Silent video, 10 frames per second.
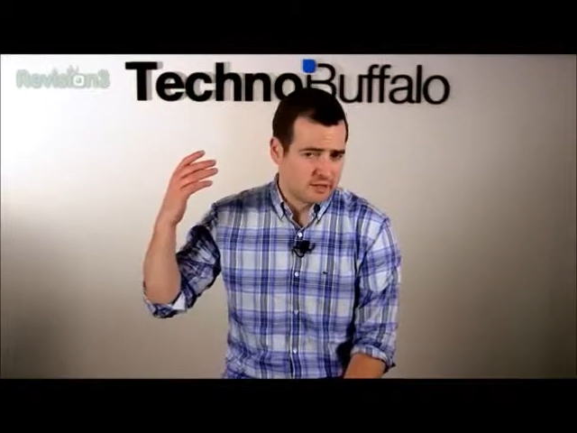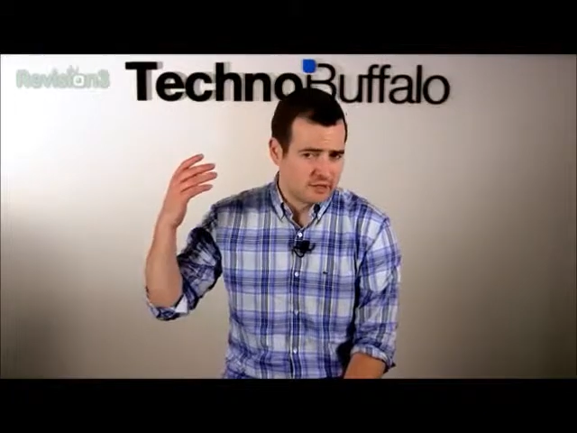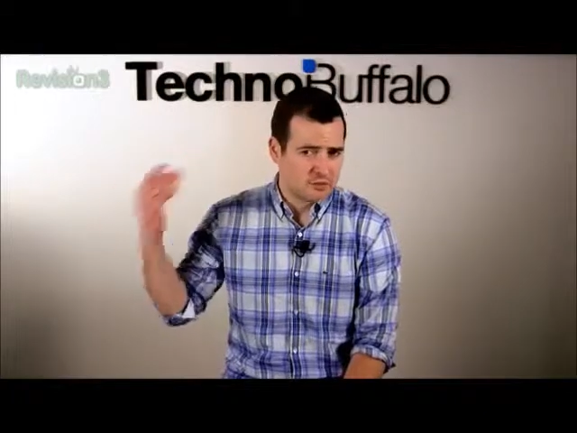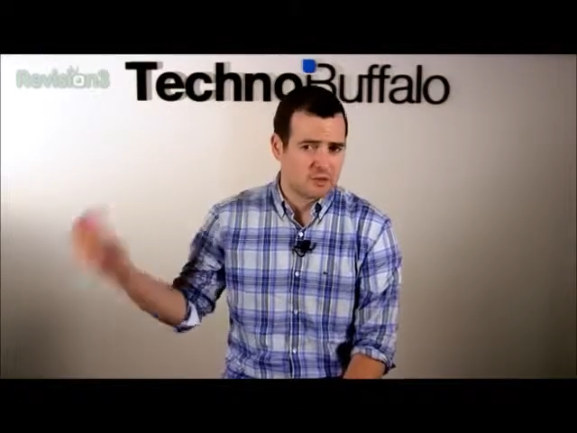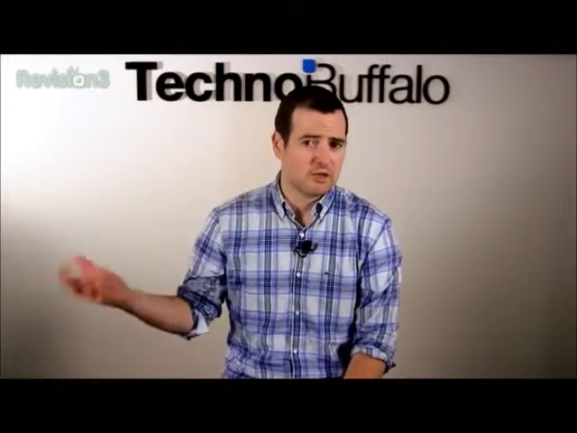the
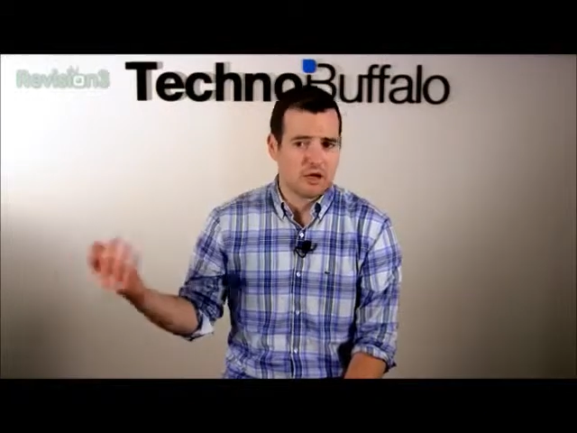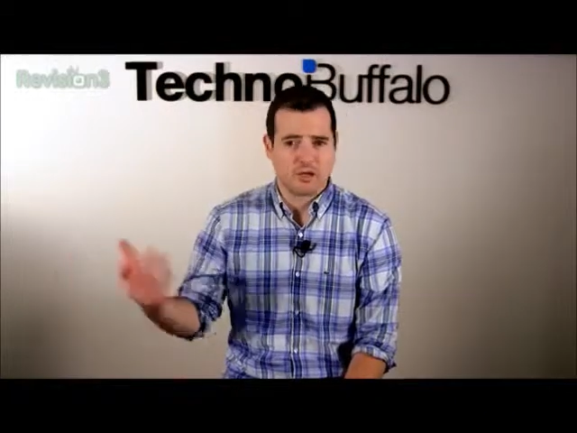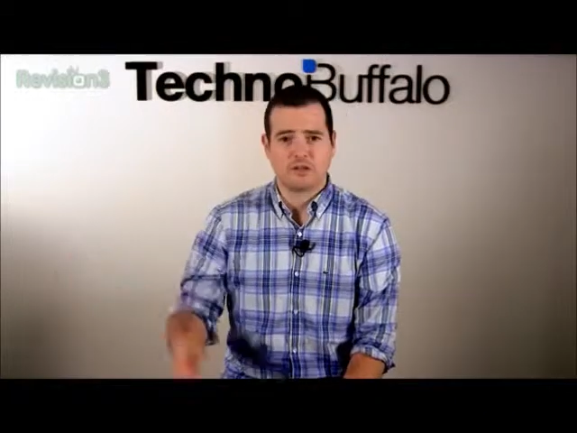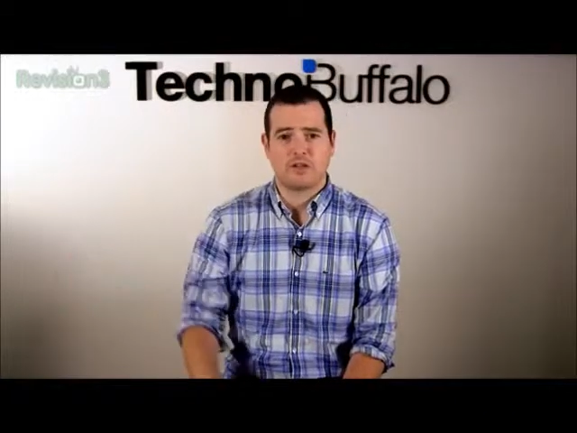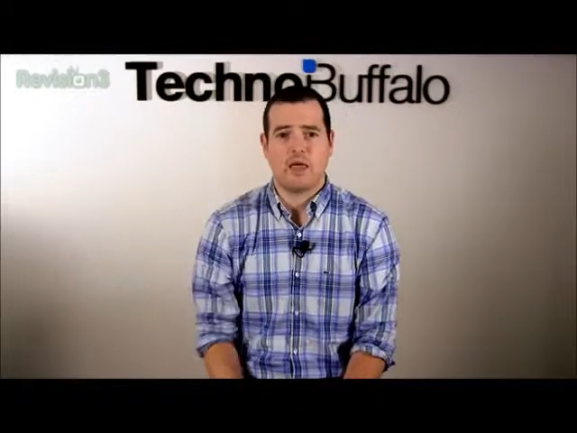newly
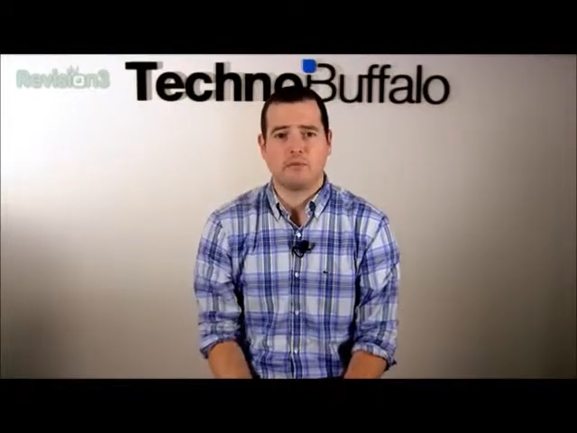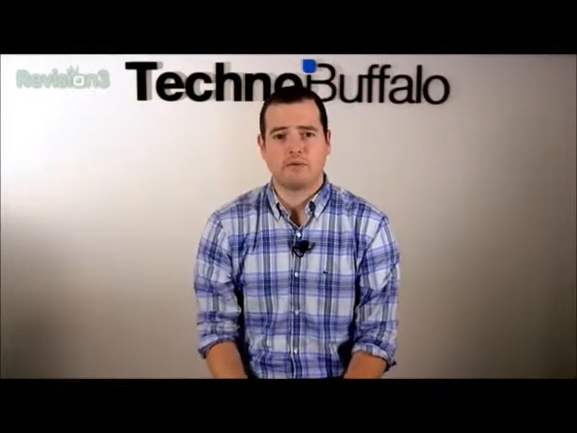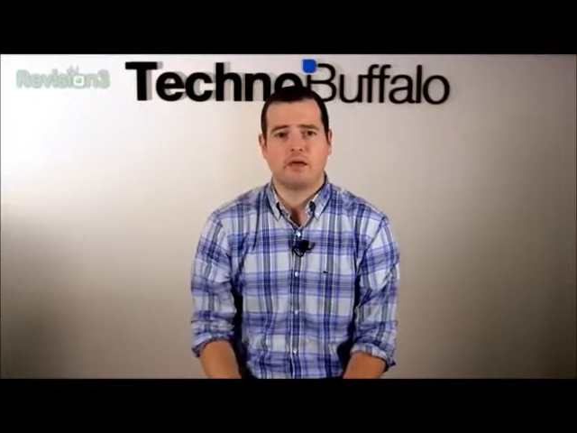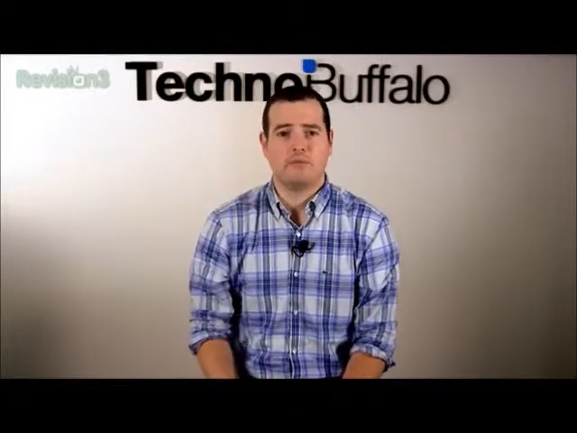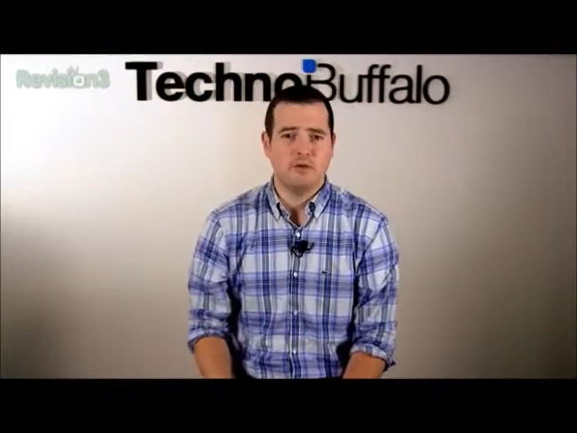launched
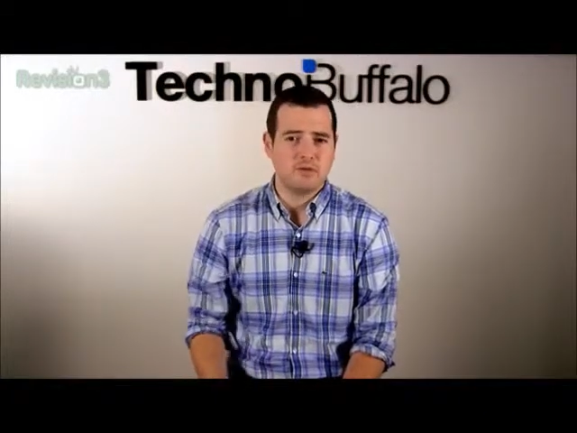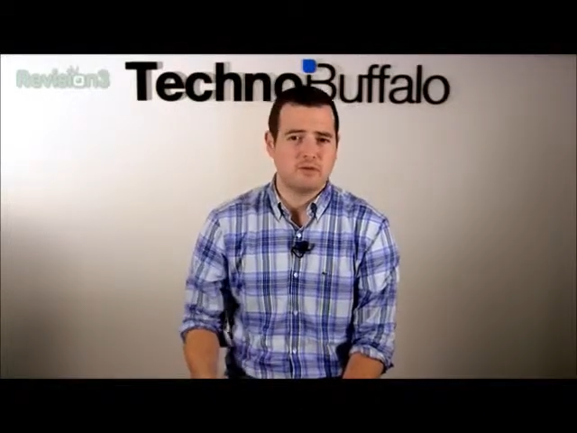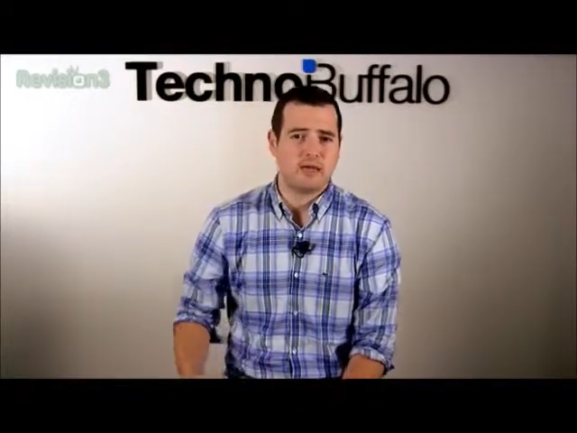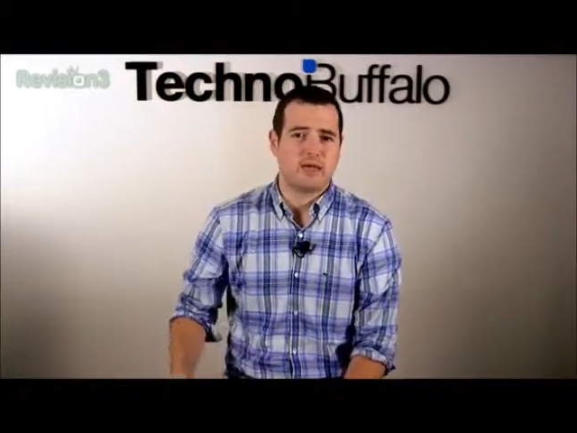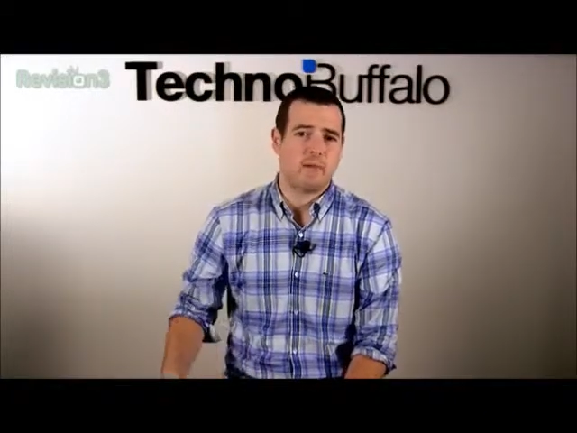Amazon
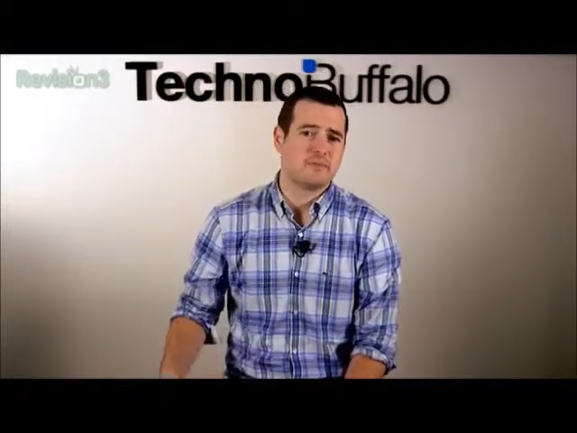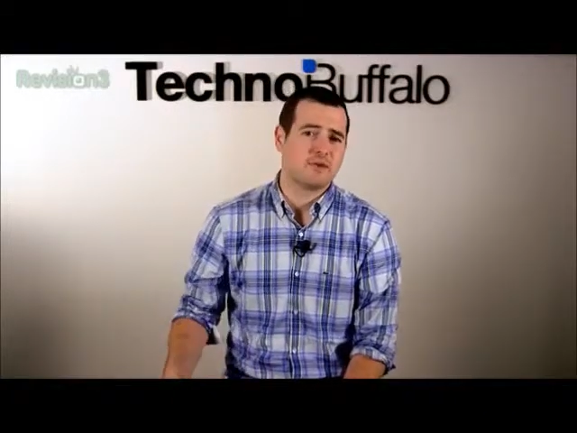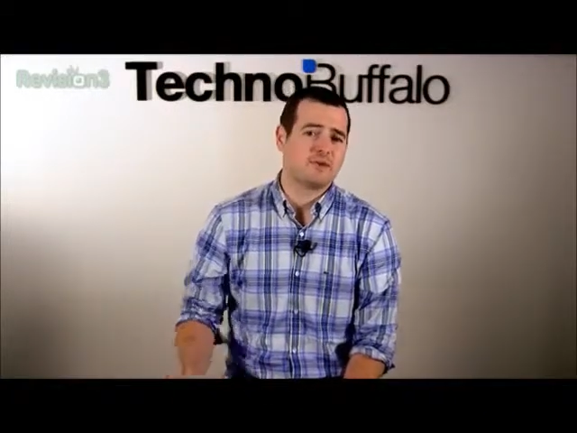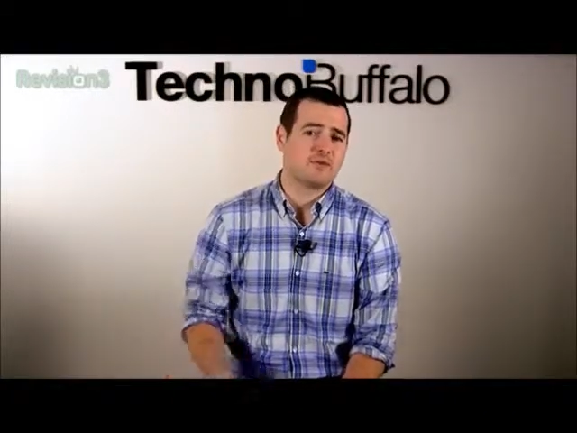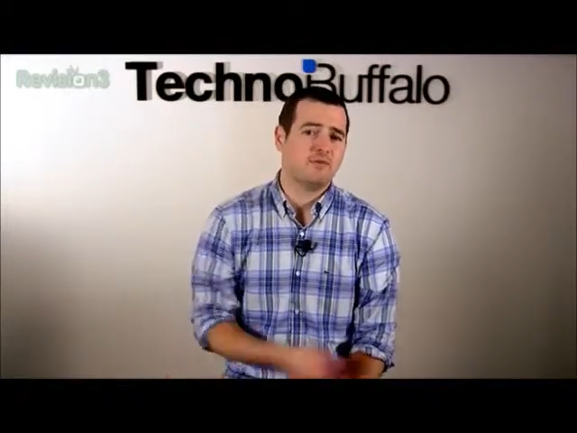Music,
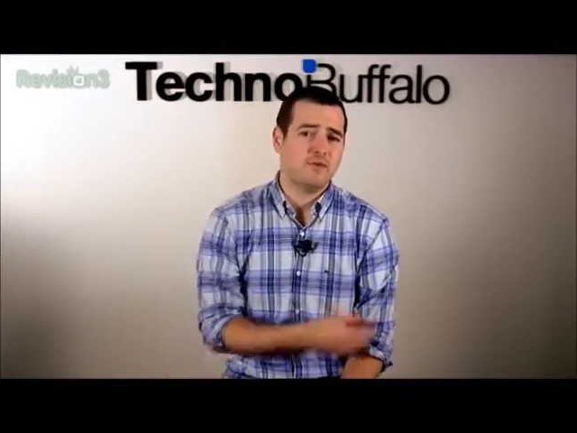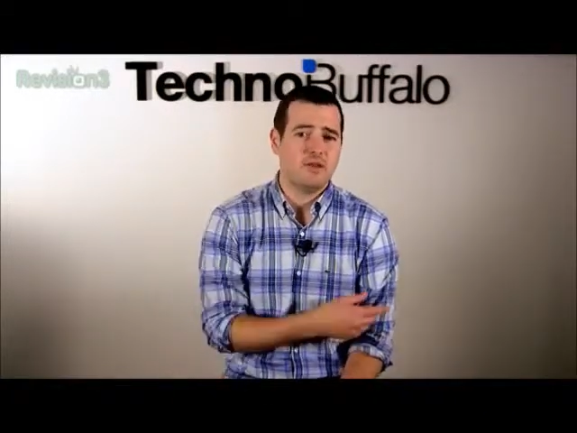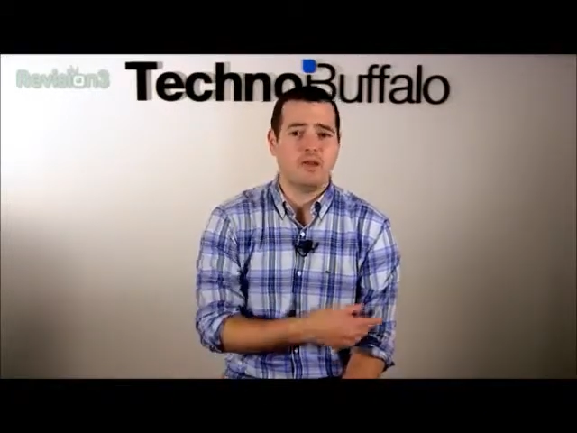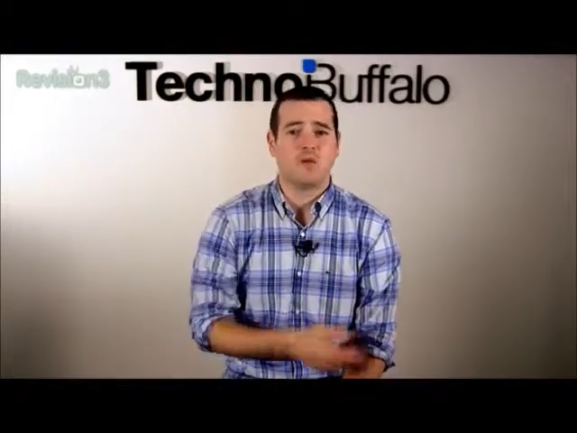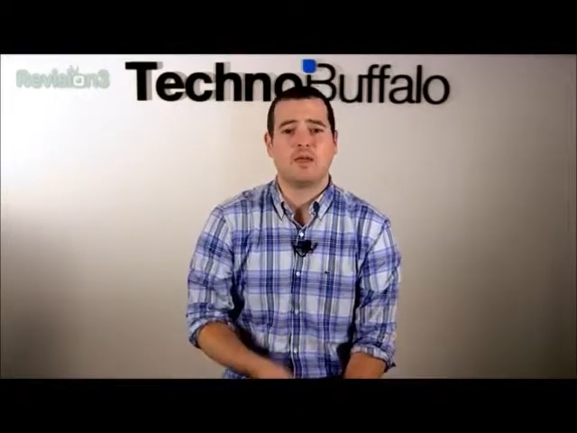Amazon Instant
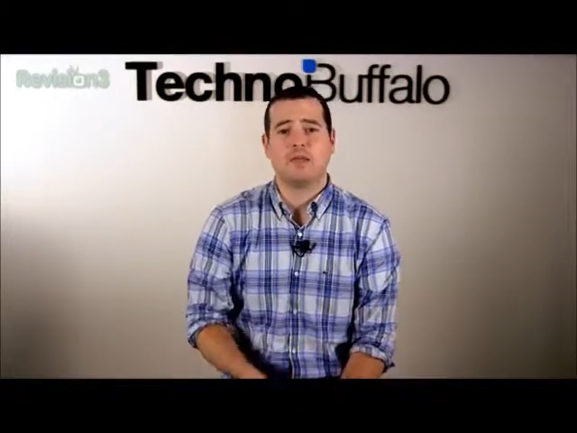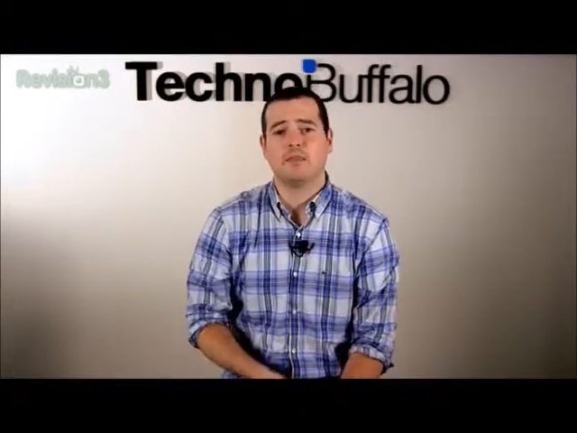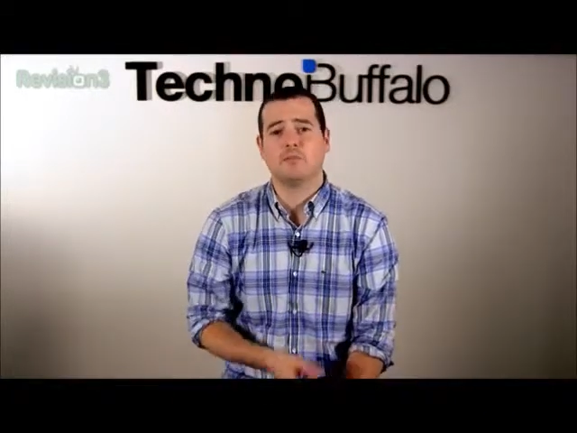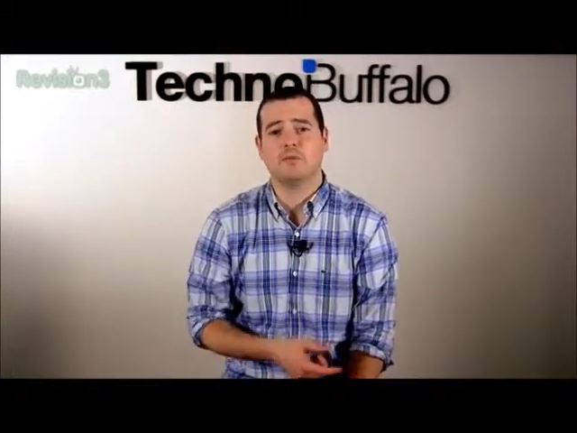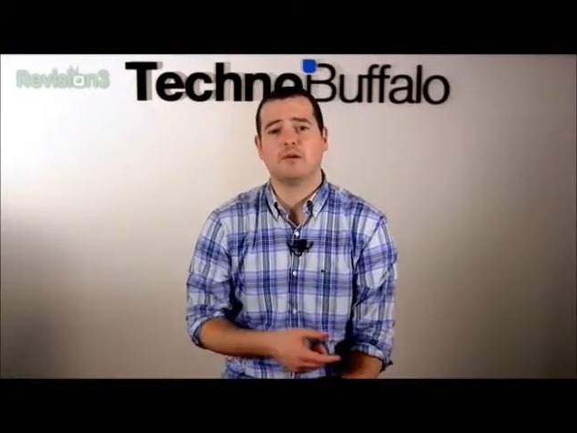Video,
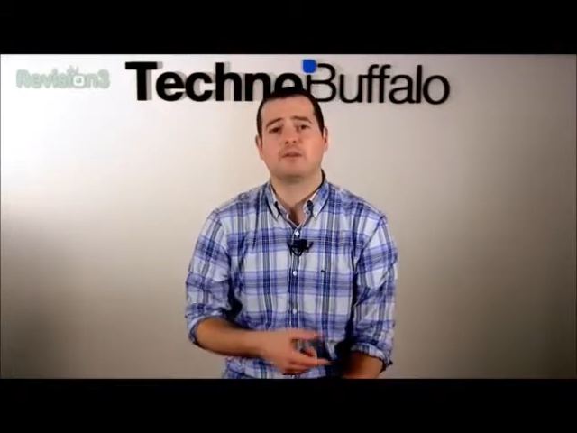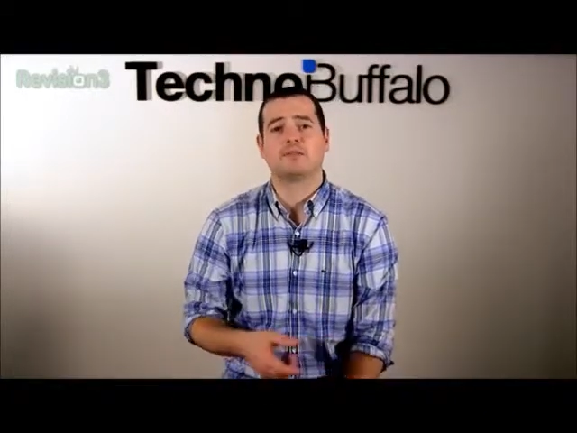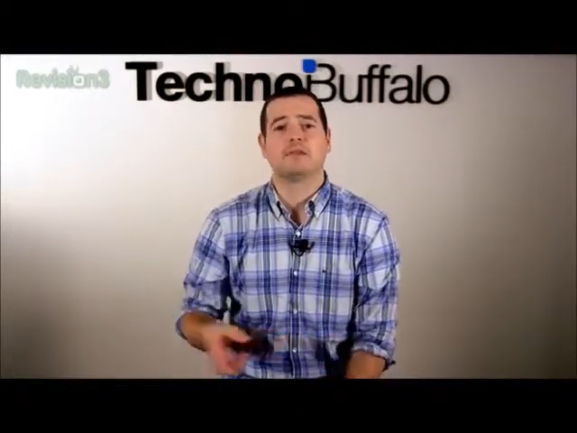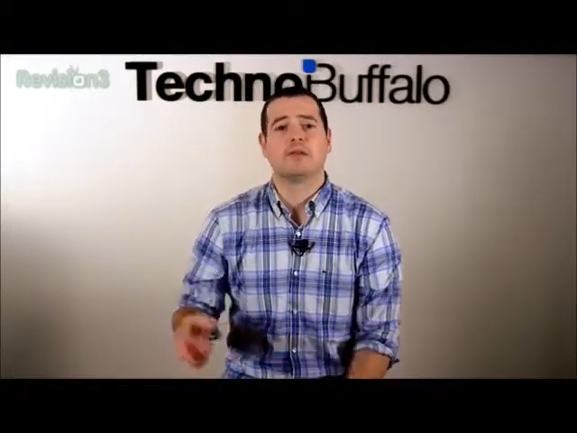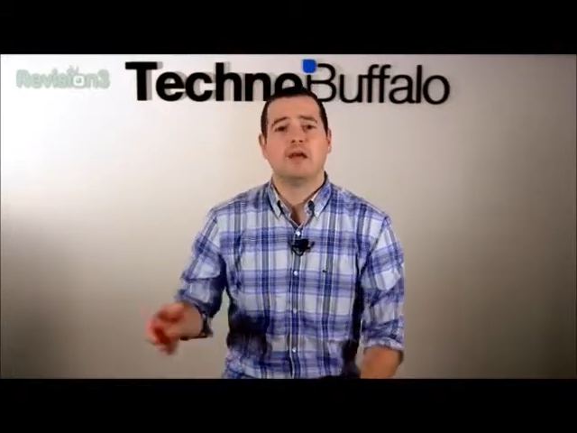Kindle Books,